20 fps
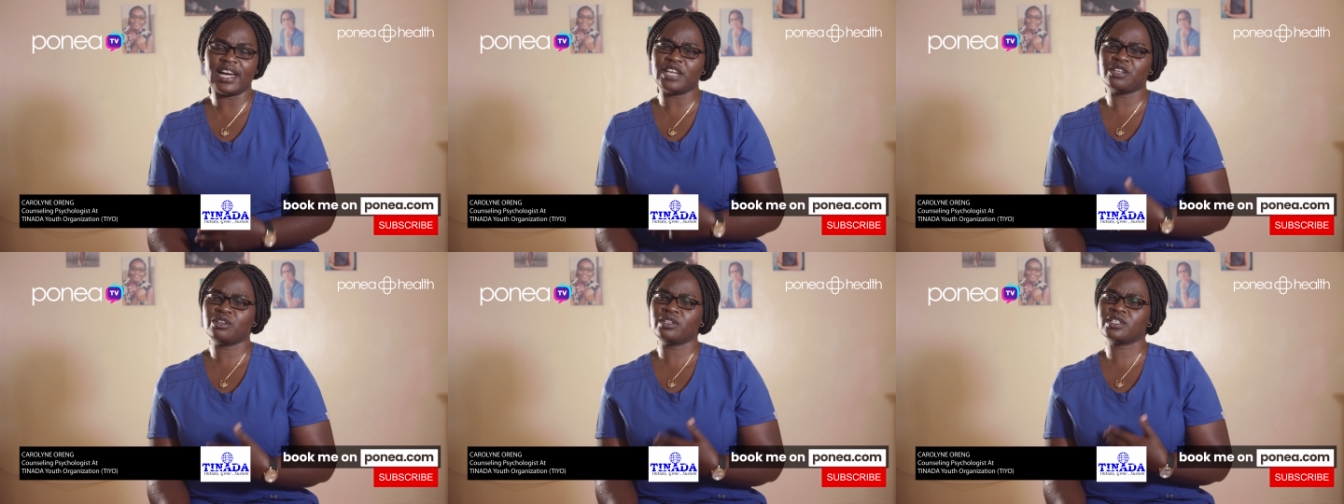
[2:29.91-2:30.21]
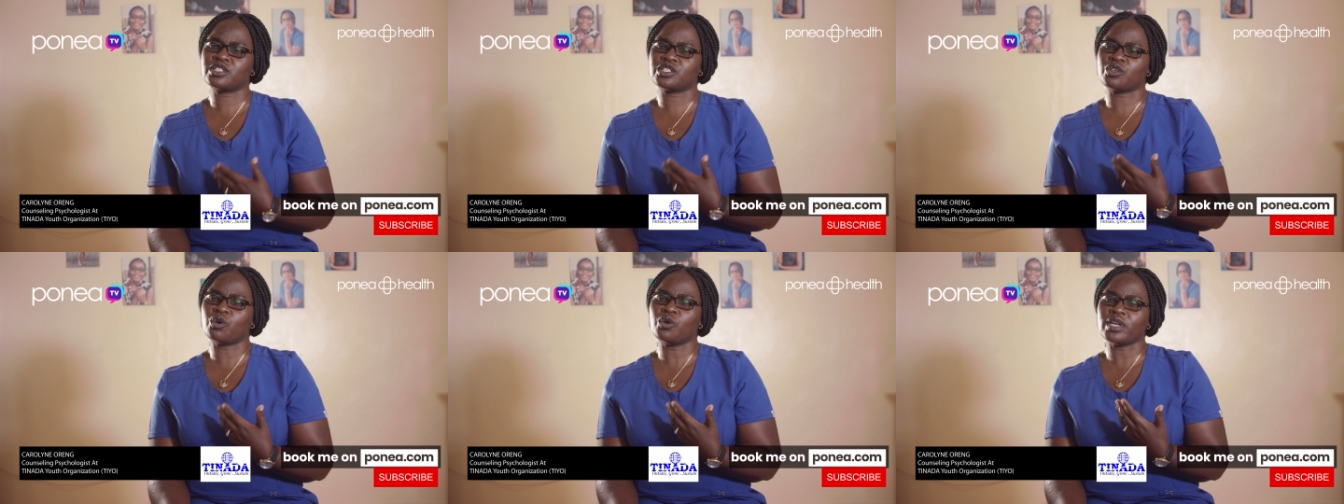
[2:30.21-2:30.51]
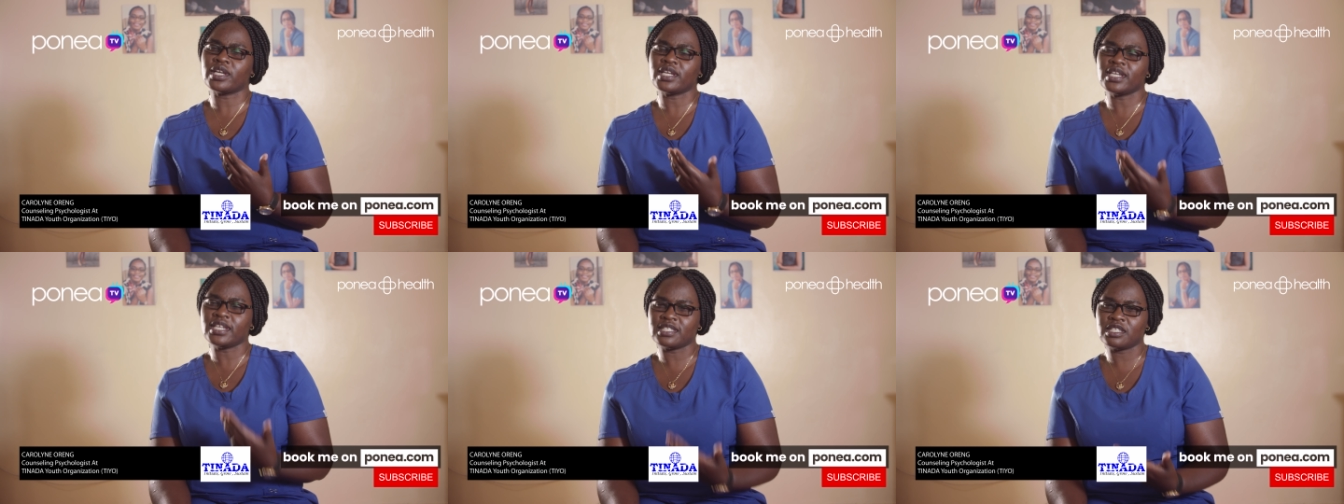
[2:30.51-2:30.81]
And it's
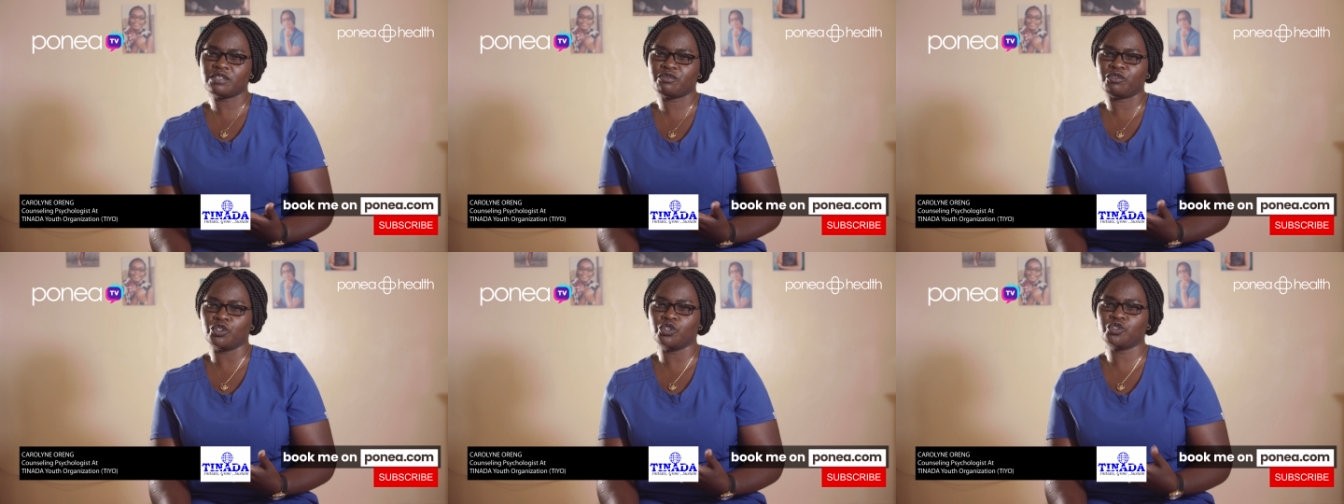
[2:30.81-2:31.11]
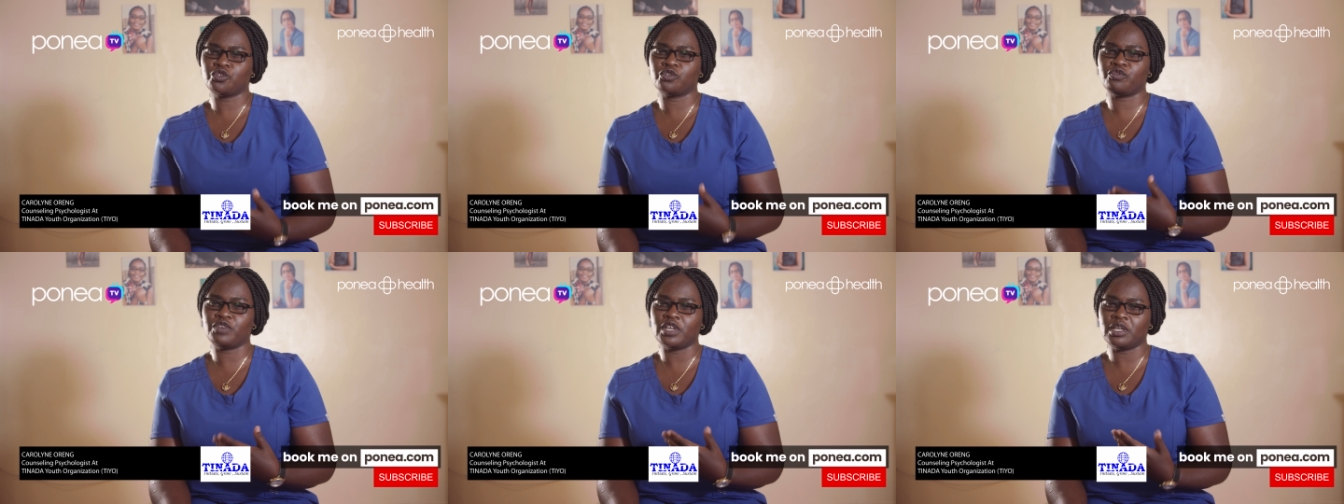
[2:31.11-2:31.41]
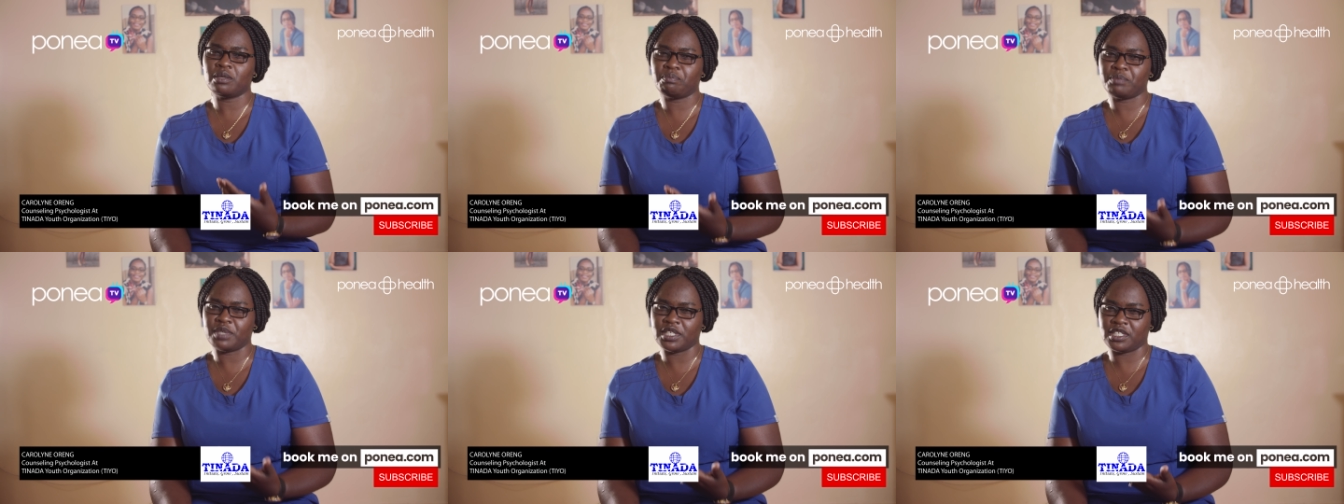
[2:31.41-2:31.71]
so easy for you to
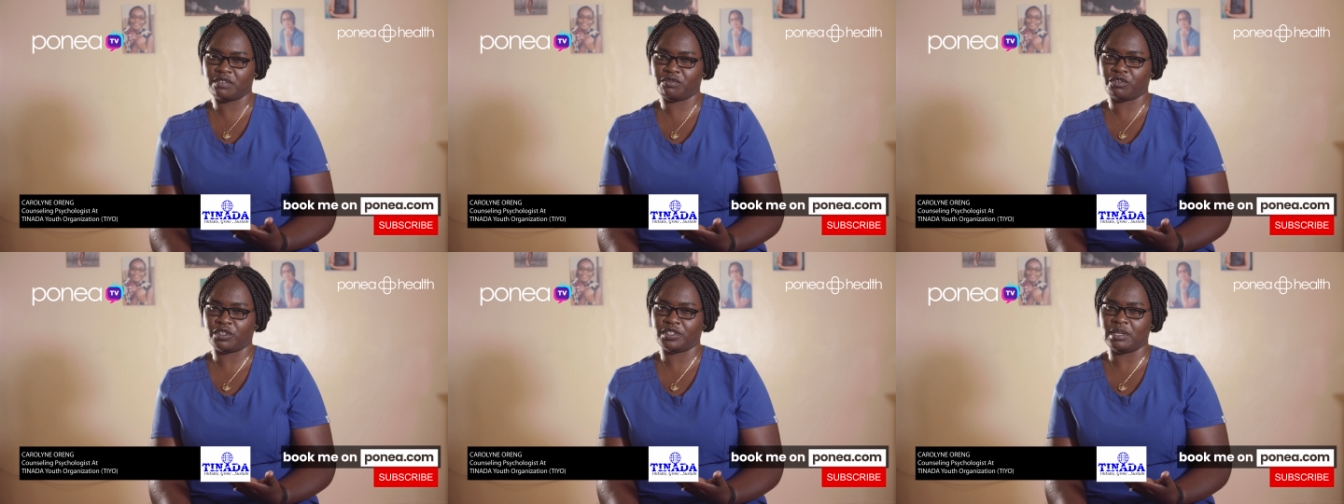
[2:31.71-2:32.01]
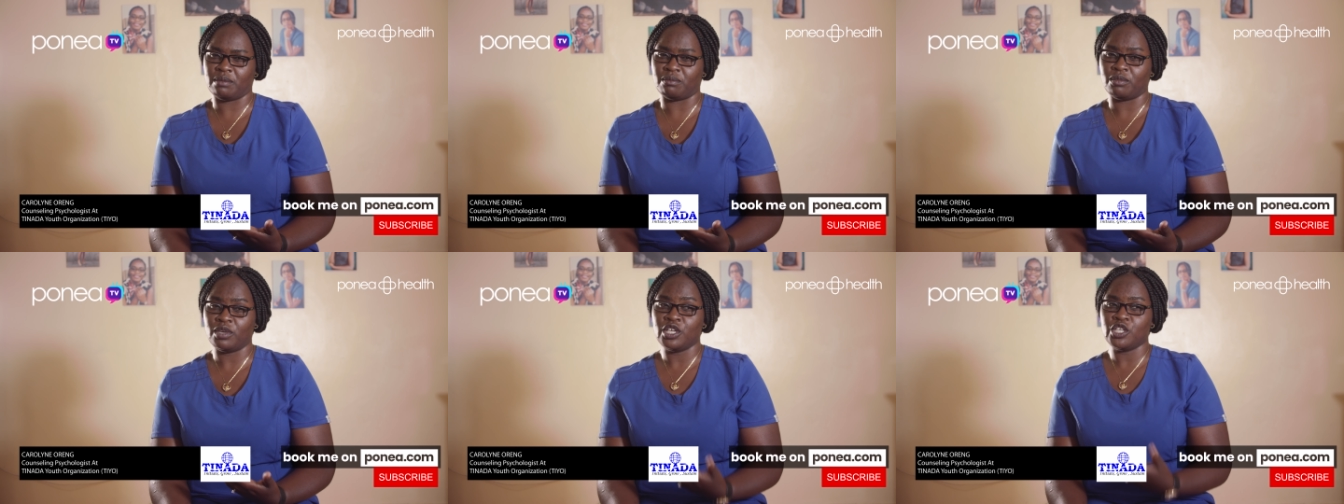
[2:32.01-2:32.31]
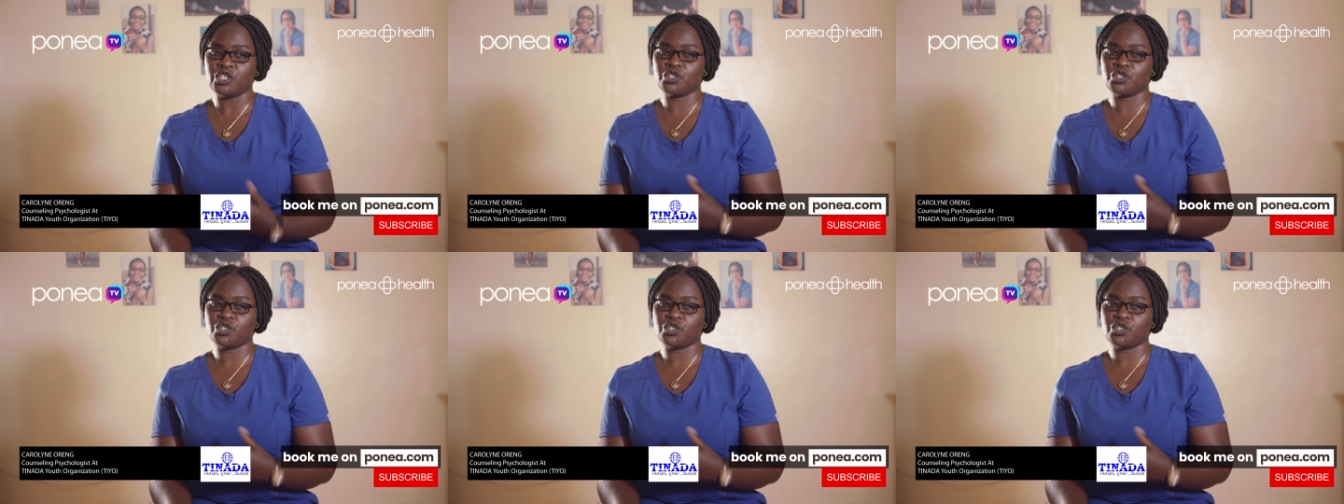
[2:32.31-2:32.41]
feel pity for them.